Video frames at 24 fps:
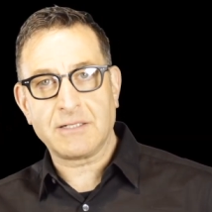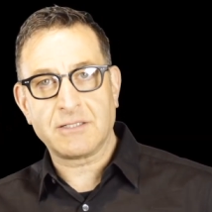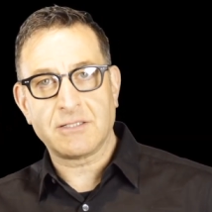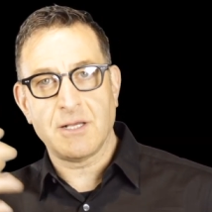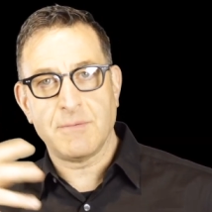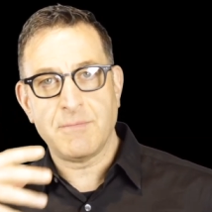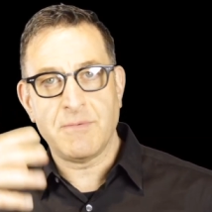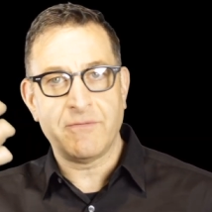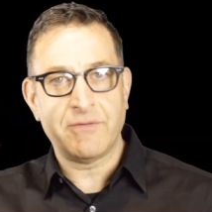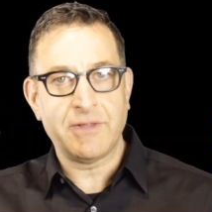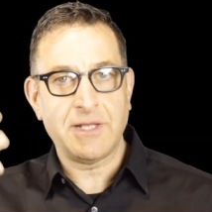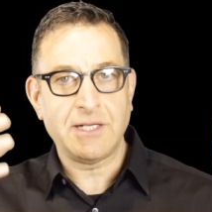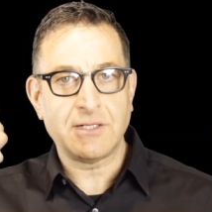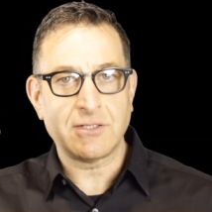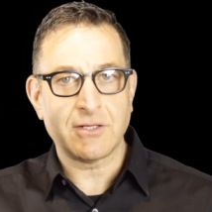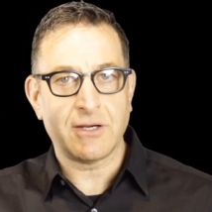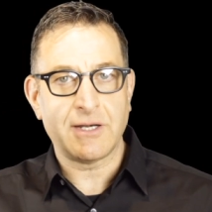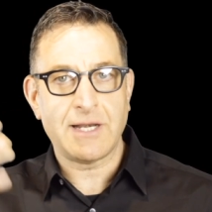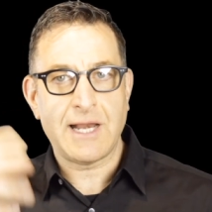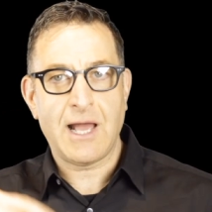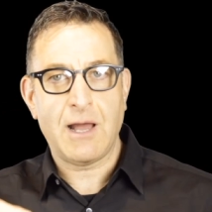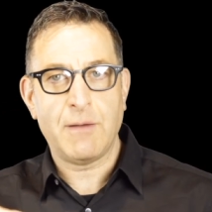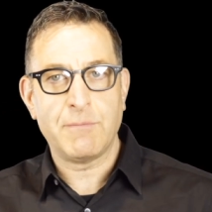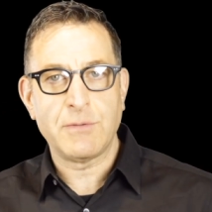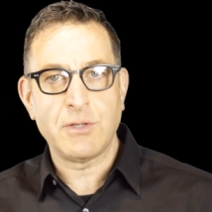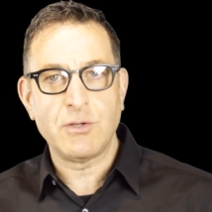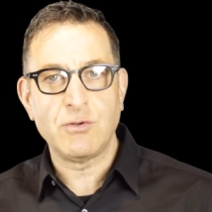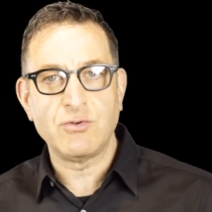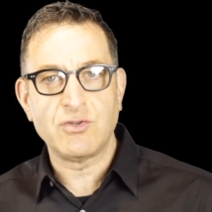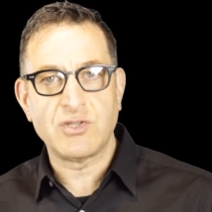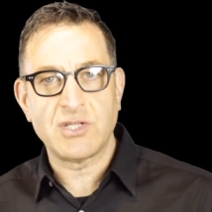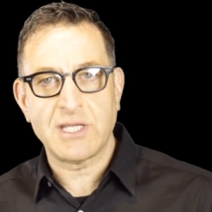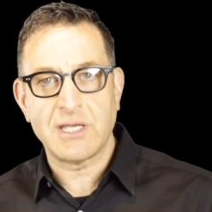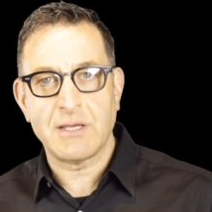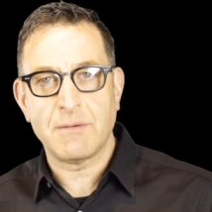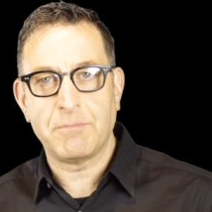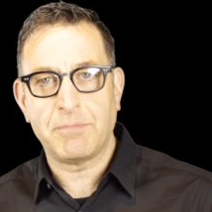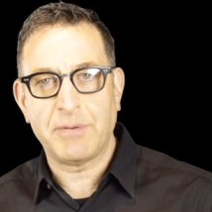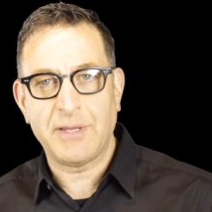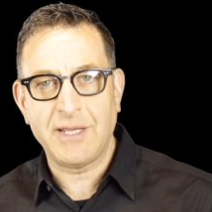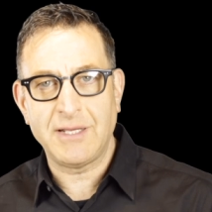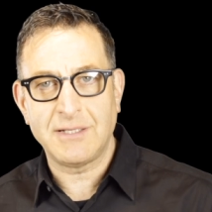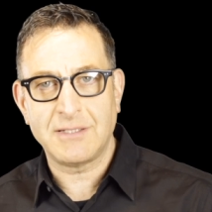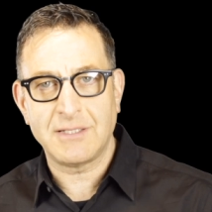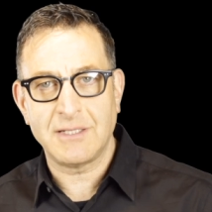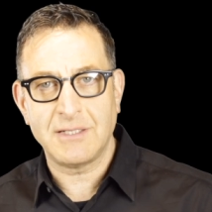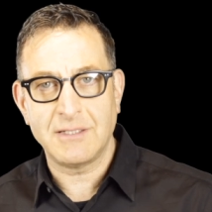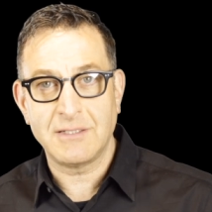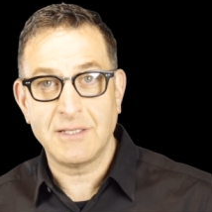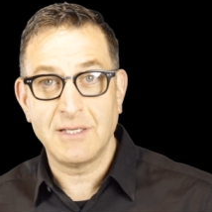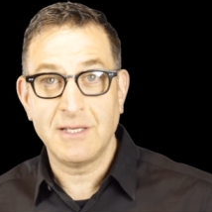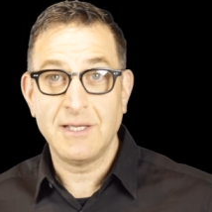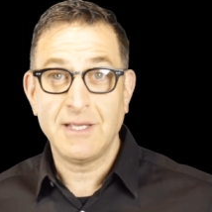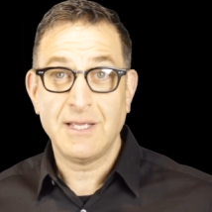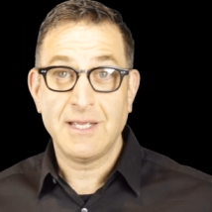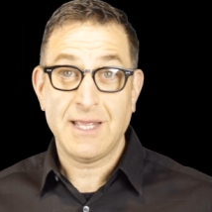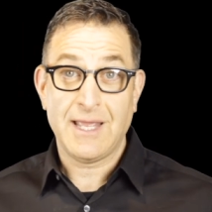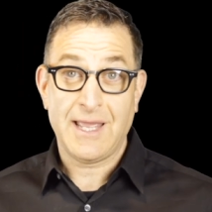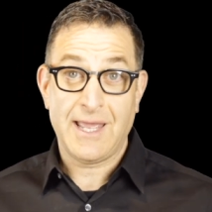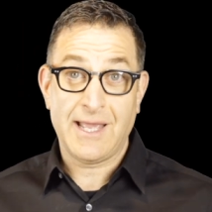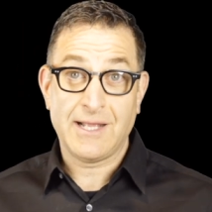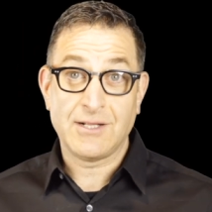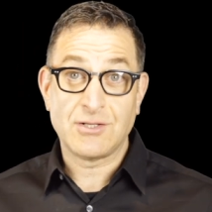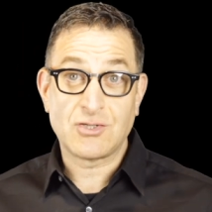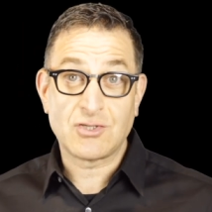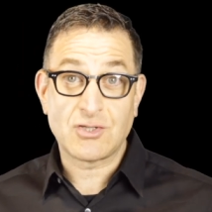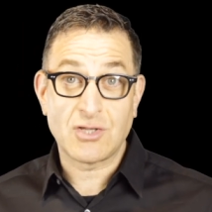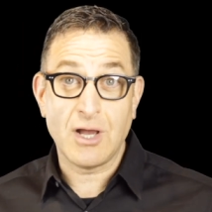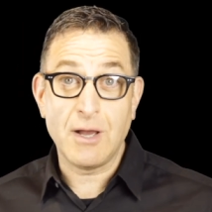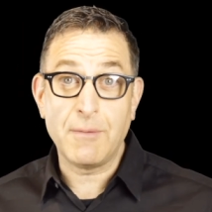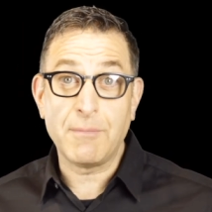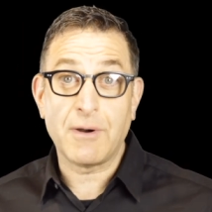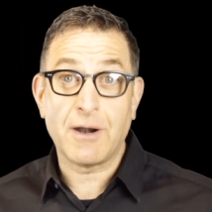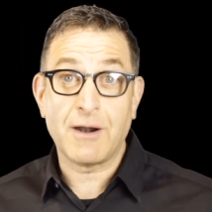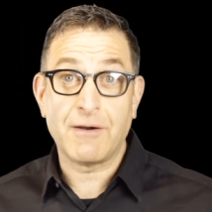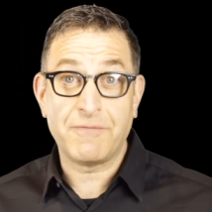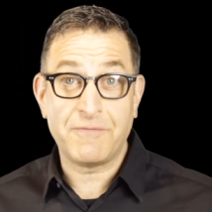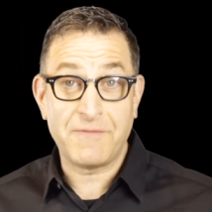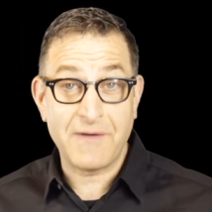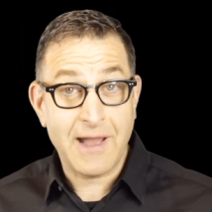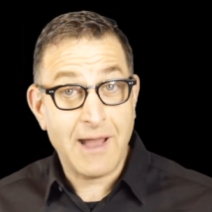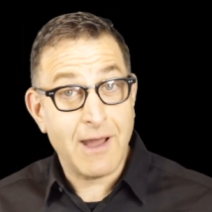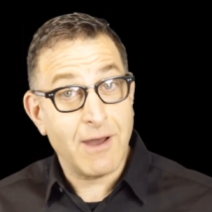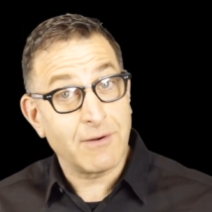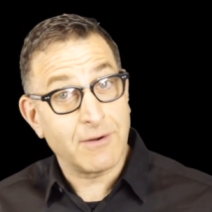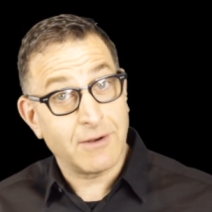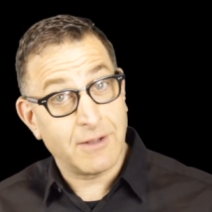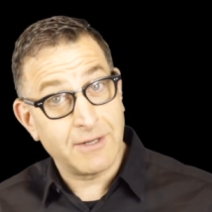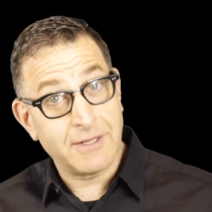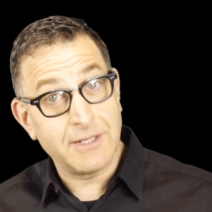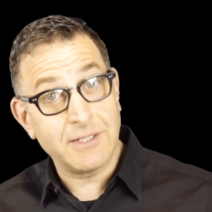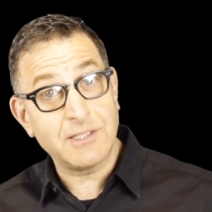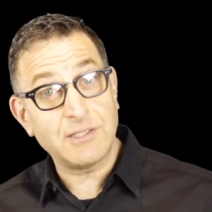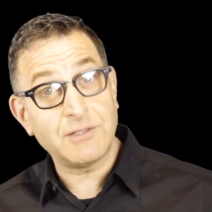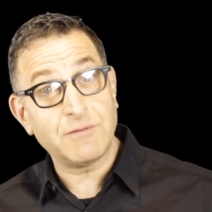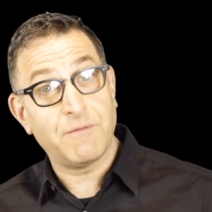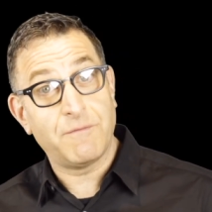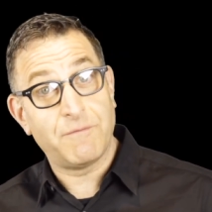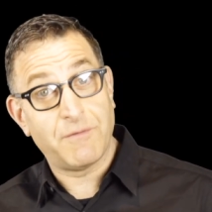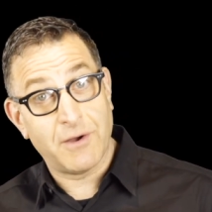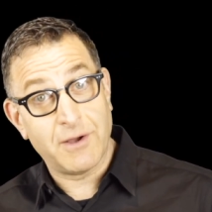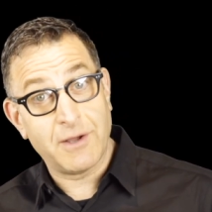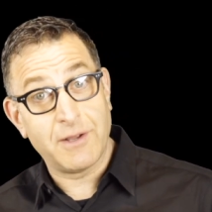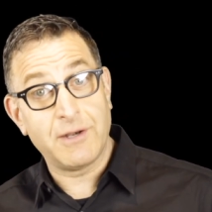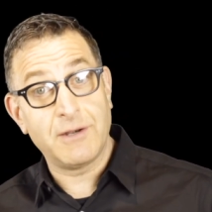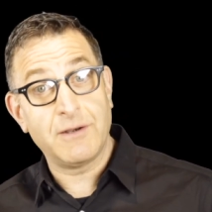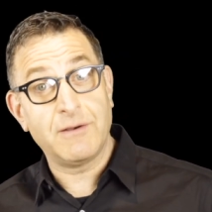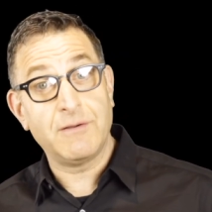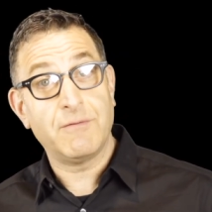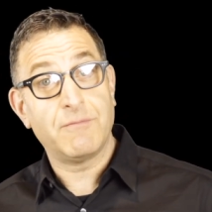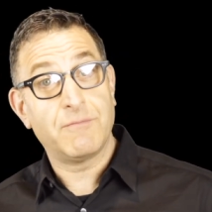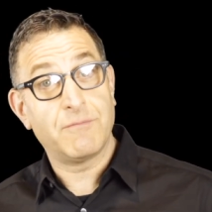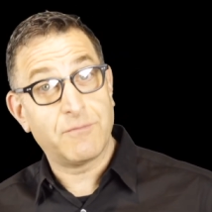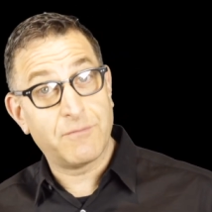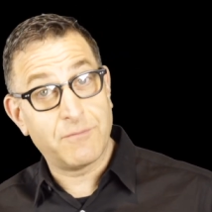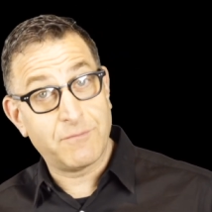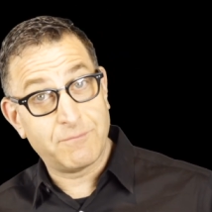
Some of these are now museum pieces, and some are found on this fun,